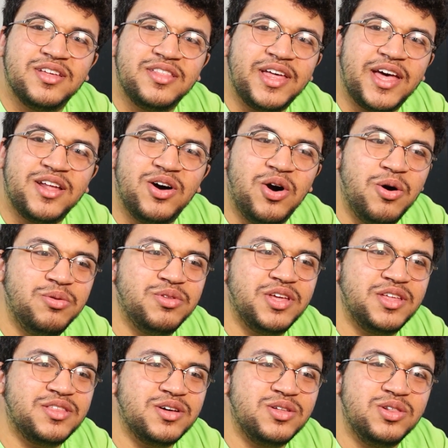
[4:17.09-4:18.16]
that
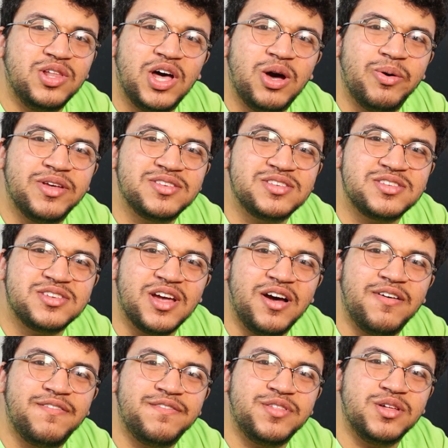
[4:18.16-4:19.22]
only the lowest
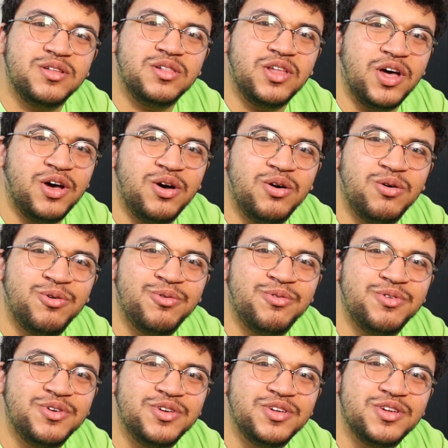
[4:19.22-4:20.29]
of the low
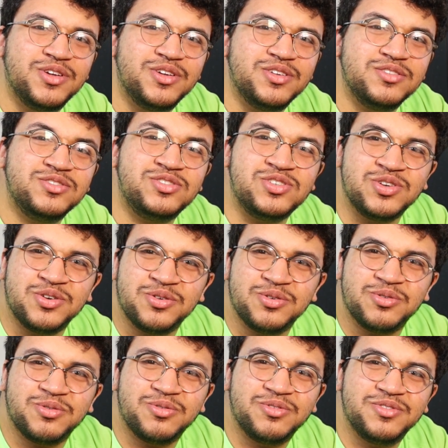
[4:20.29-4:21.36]

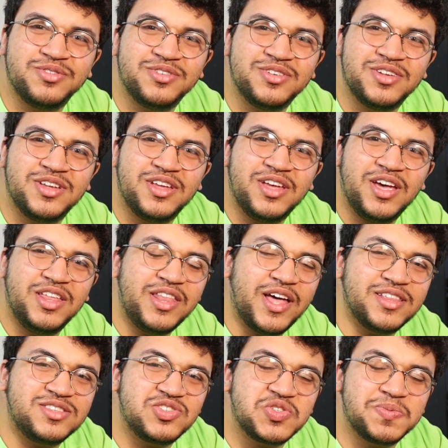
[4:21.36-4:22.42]
do. And
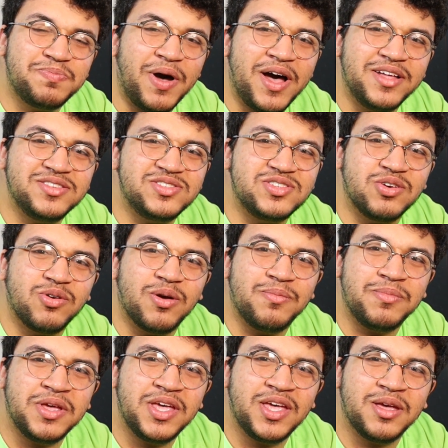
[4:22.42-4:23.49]
that's sponsor a
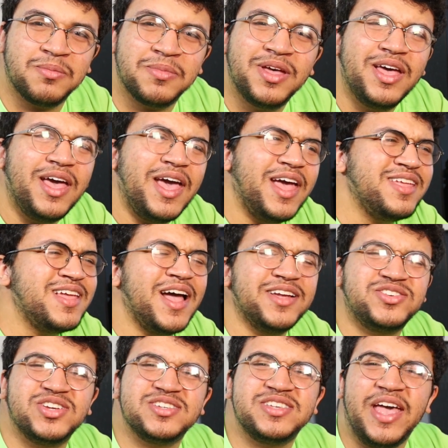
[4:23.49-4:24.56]
meme. And
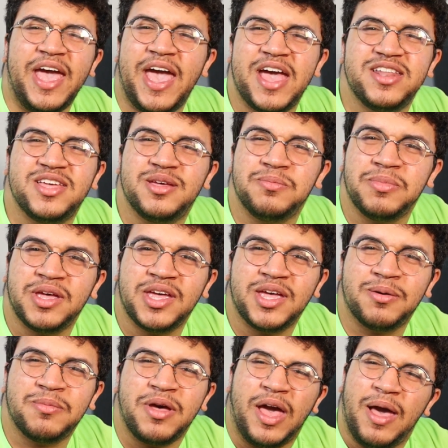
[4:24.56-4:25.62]
not just any
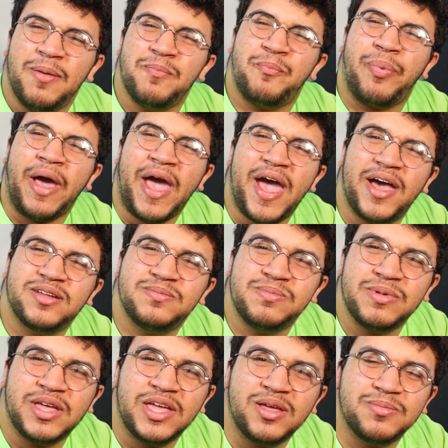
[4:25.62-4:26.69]
meme. Bad
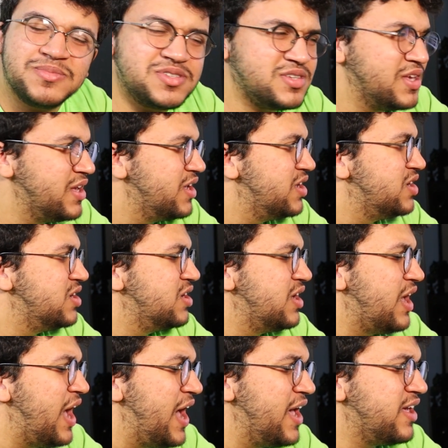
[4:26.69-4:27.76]
memes.
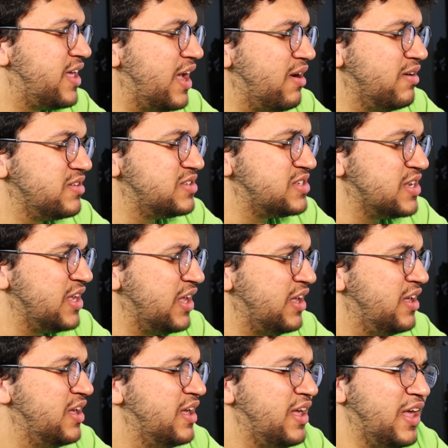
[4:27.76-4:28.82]
I
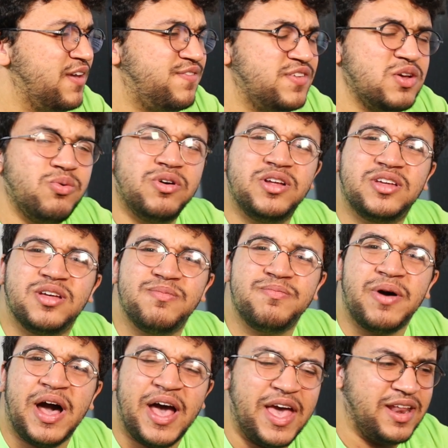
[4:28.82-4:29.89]
guarantee if you were to
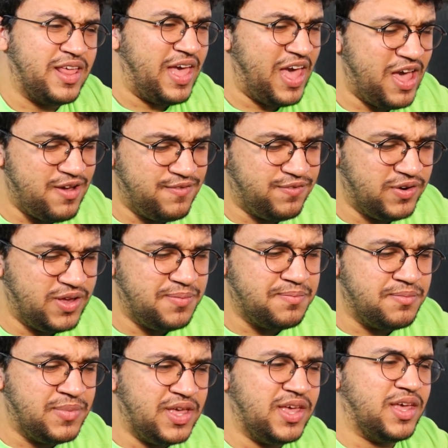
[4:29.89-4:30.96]
combine every
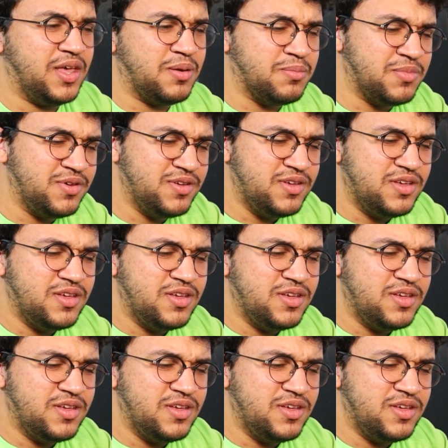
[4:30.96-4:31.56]
meme